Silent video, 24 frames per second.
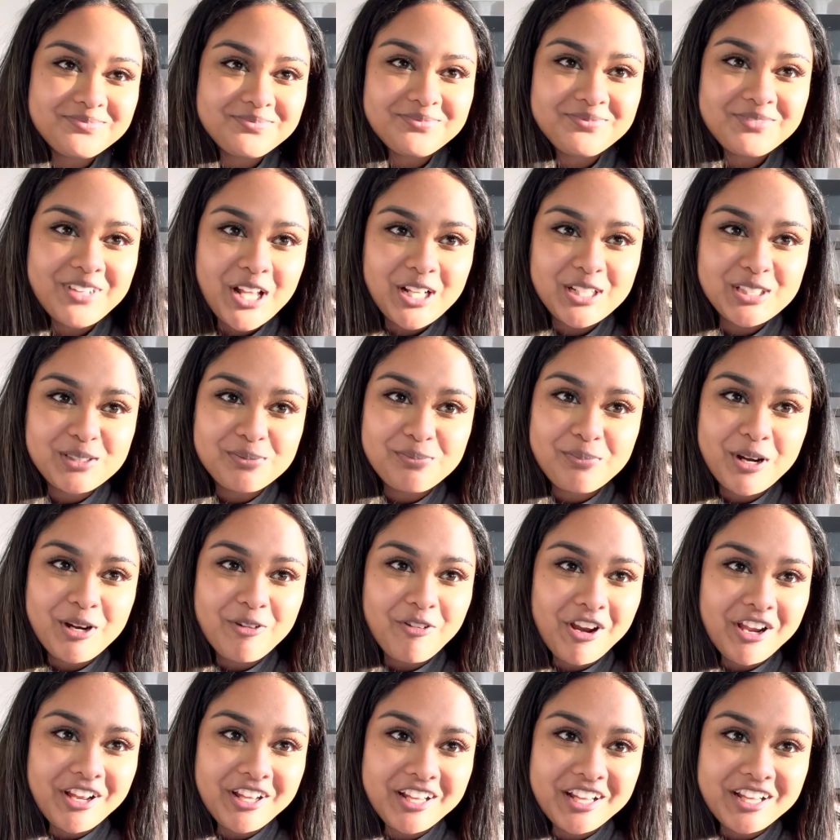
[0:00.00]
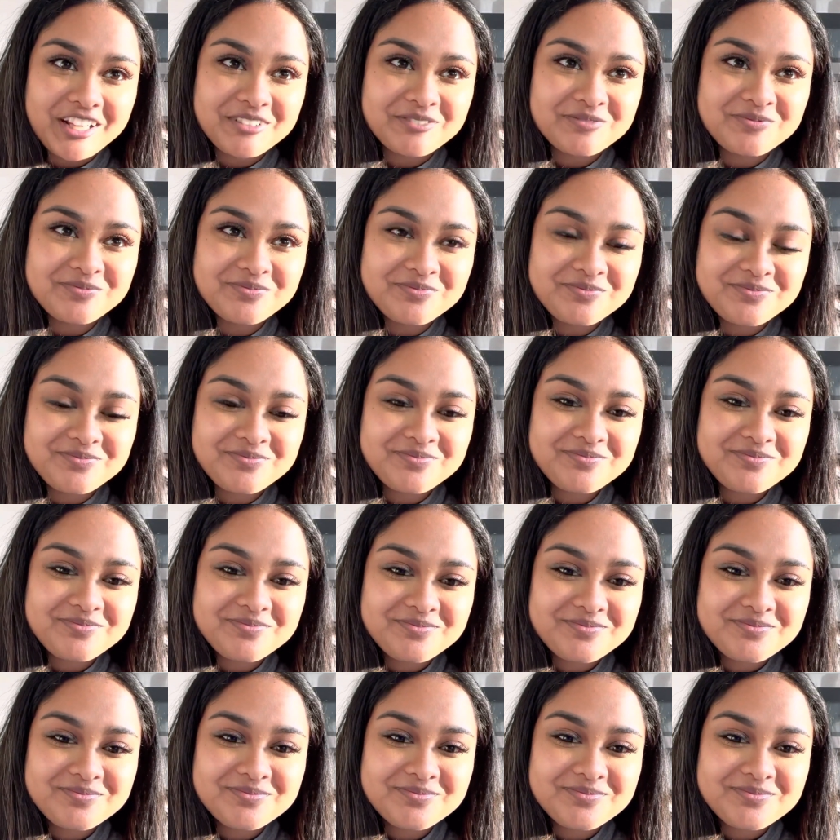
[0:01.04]
that's my ranking.
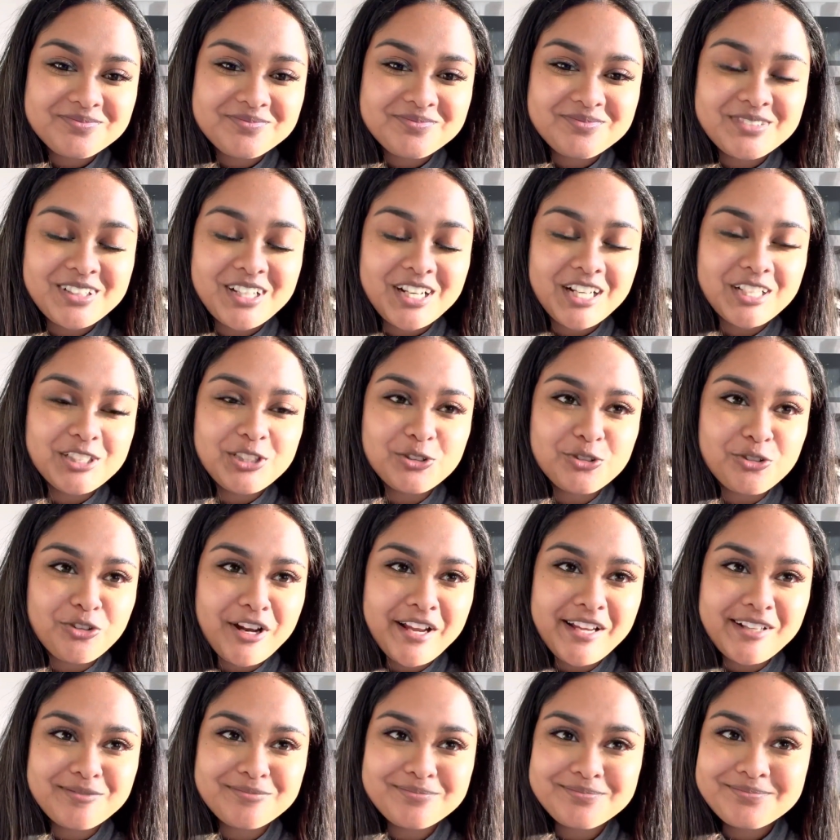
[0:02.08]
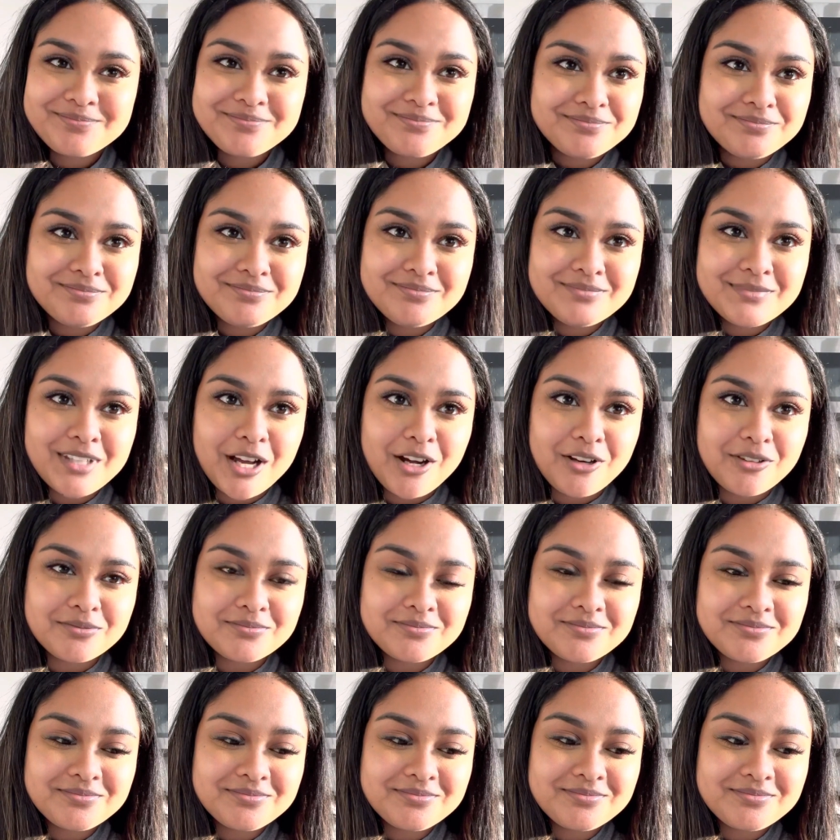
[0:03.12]
Did I do great? No.
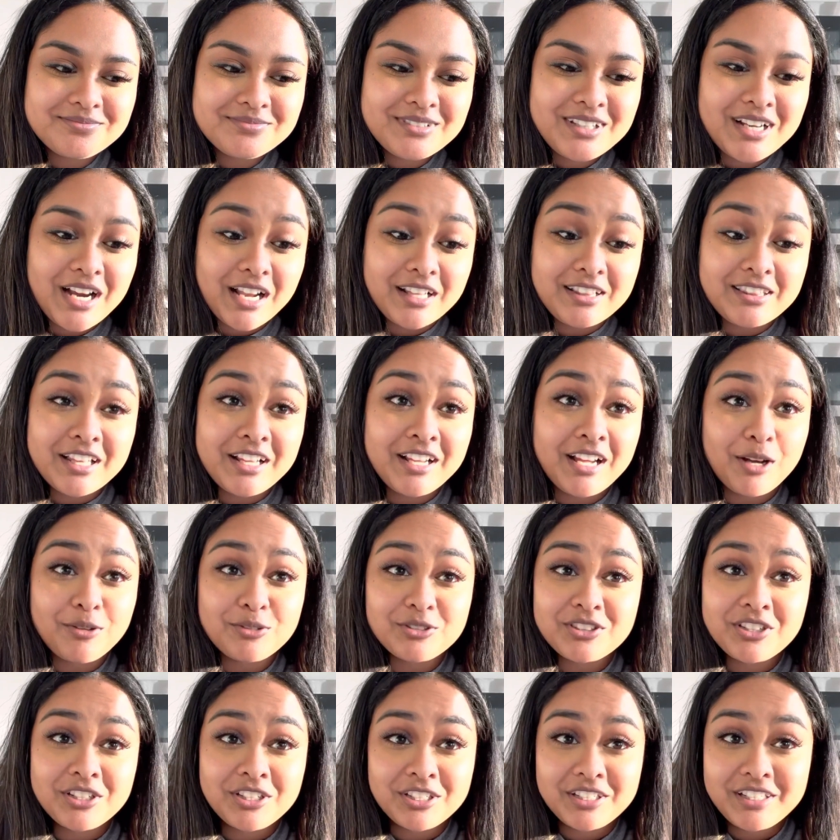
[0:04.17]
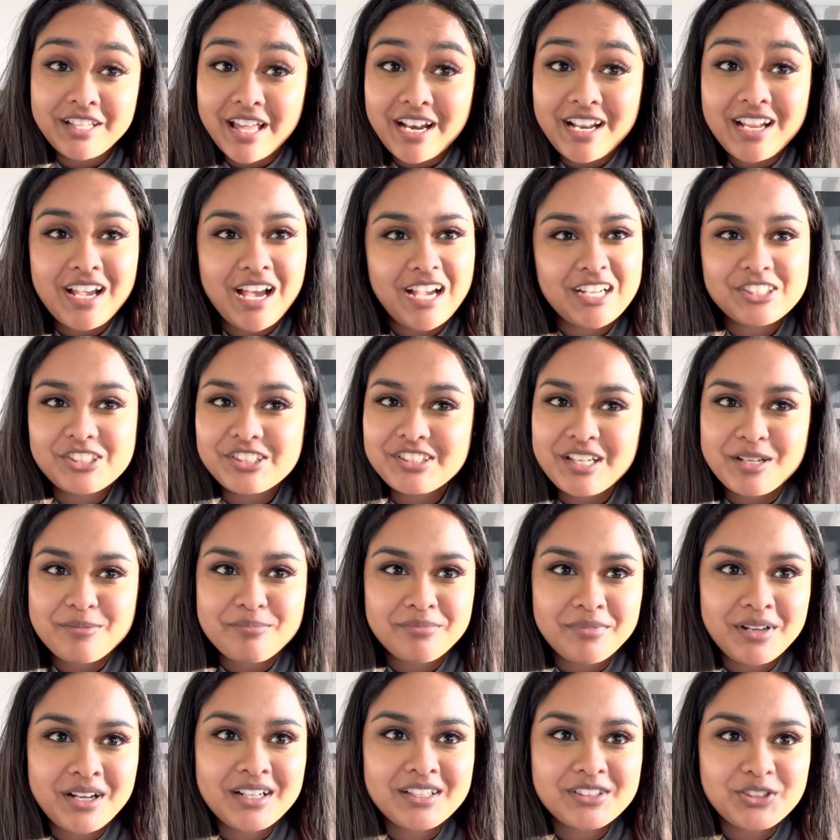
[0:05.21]
that I think I was gonna get it, I should get
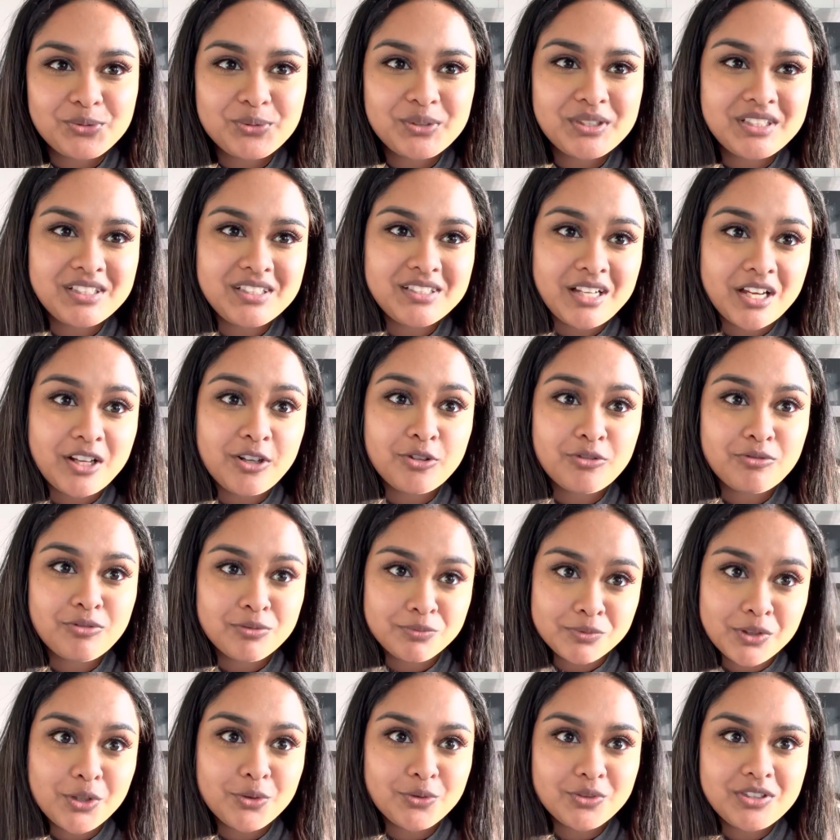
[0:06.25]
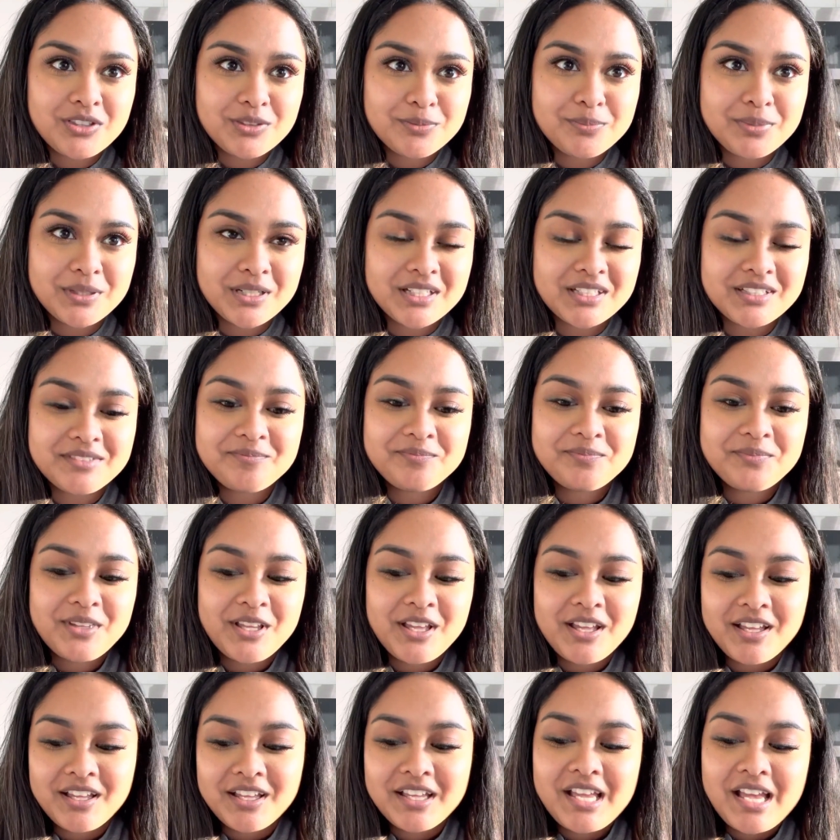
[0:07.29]
my sweet tea title revoked. But
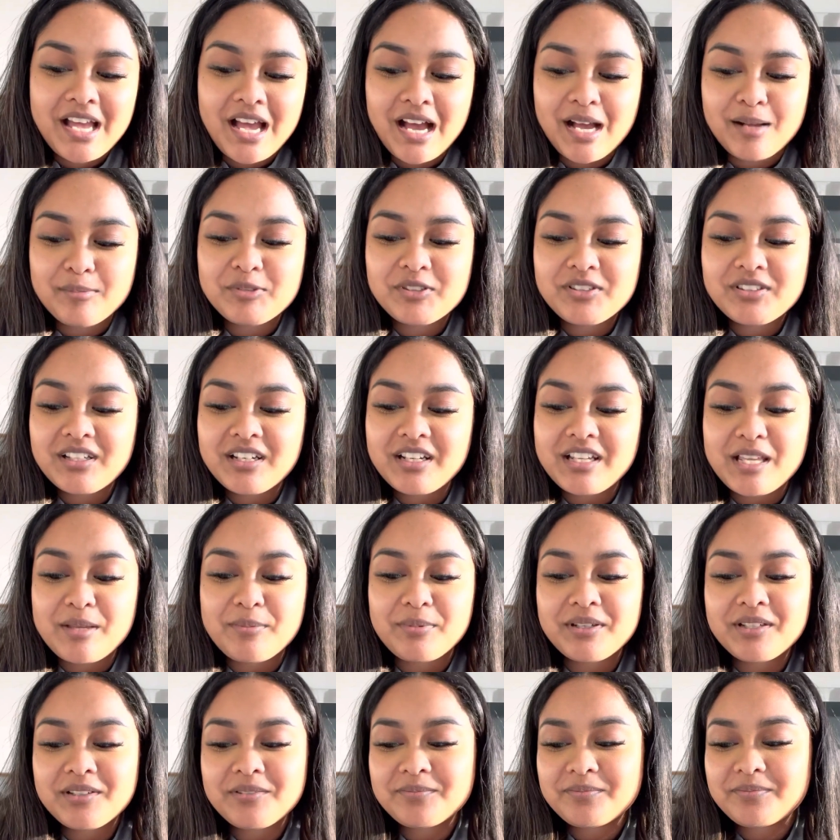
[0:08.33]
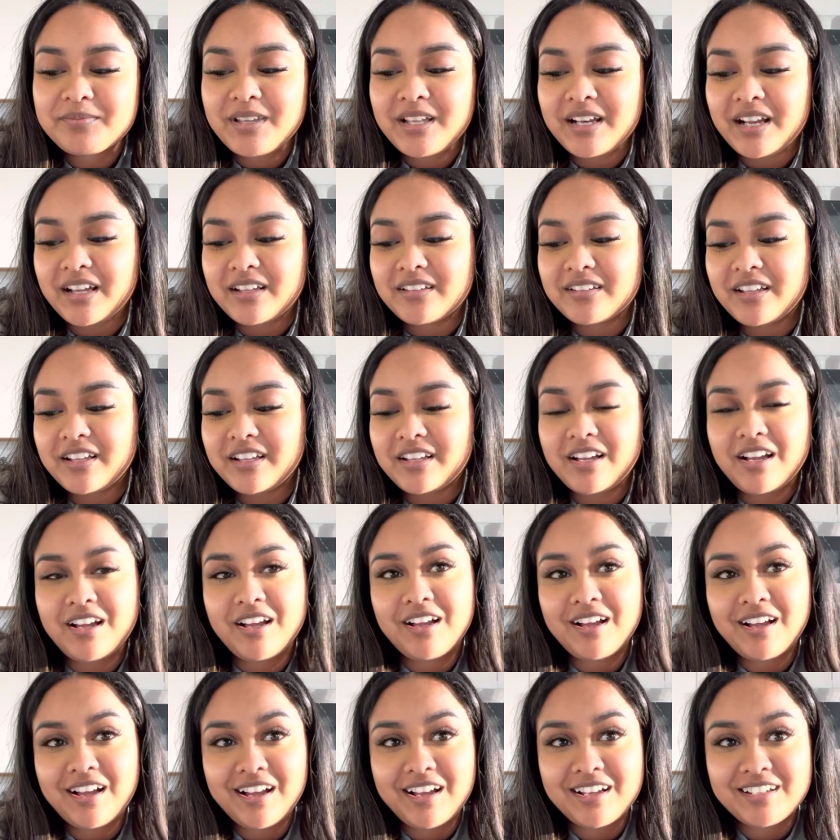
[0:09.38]
I'm just gonna keep it and act like
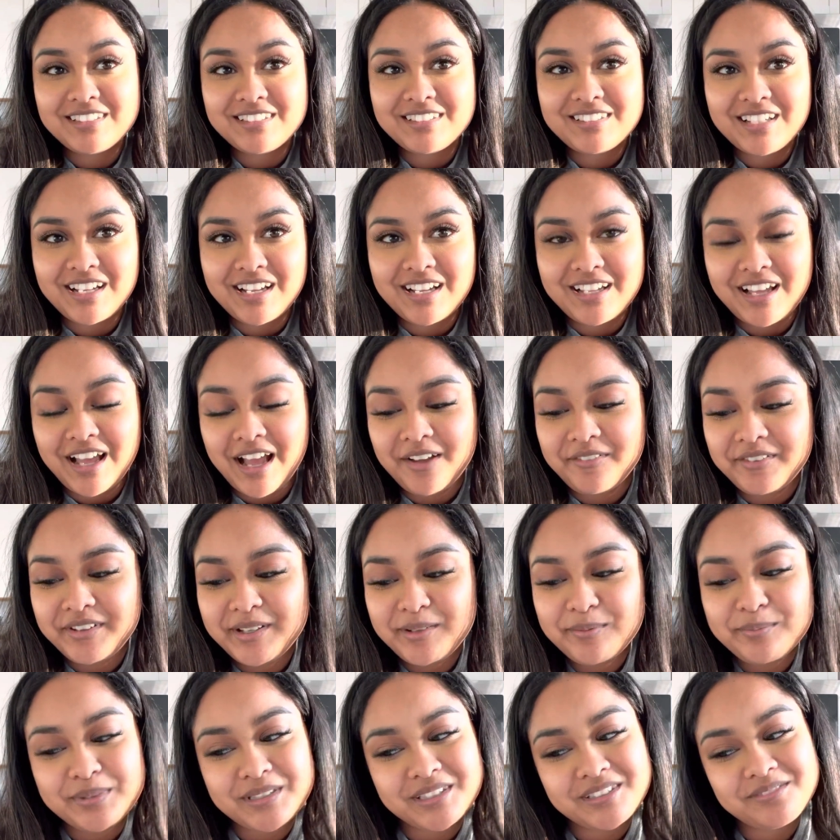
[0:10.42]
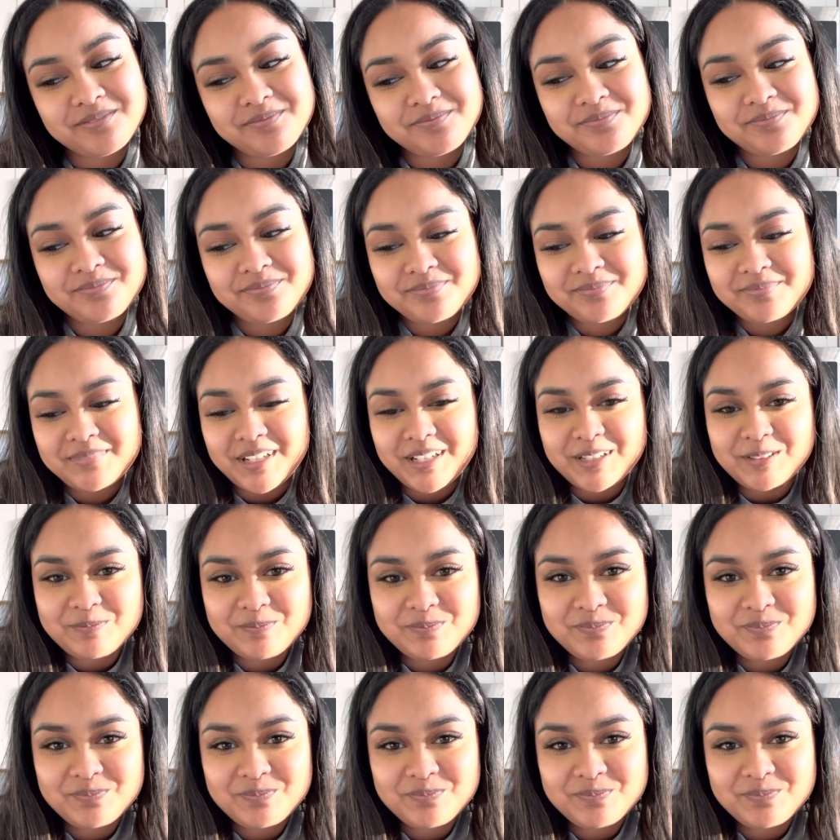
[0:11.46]
I have it, but yeah.